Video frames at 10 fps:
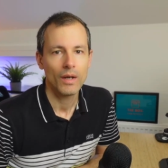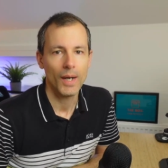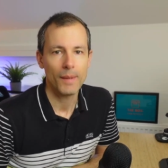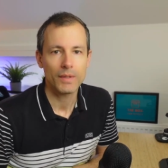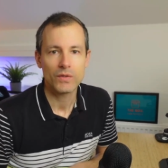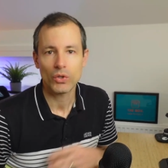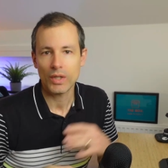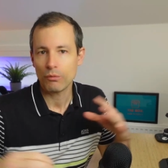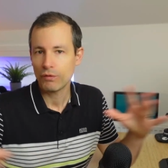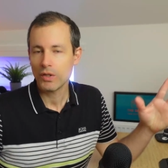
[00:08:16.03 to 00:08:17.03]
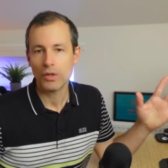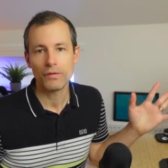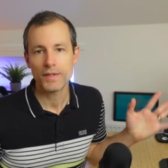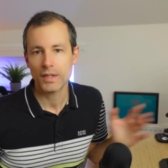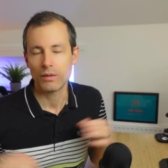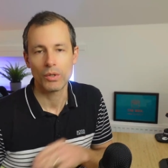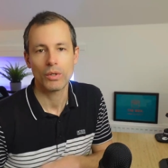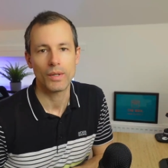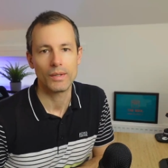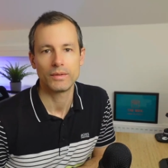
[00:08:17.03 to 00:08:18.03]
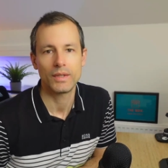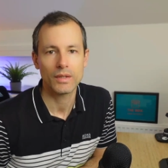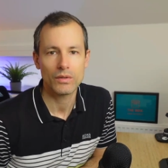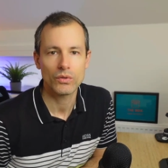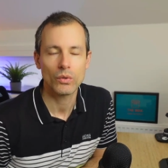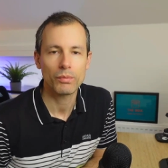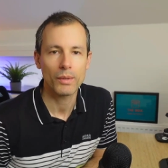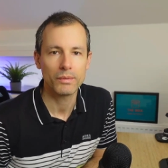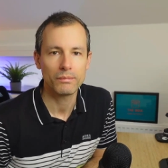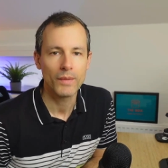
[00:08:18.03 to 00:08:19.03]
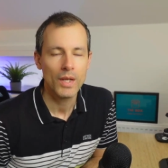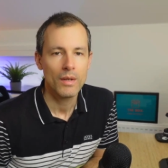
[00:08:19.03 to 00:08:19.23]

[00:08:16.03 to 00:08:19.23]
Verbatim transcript: Uh, but certainly within the office, I can walk around and there's no problem.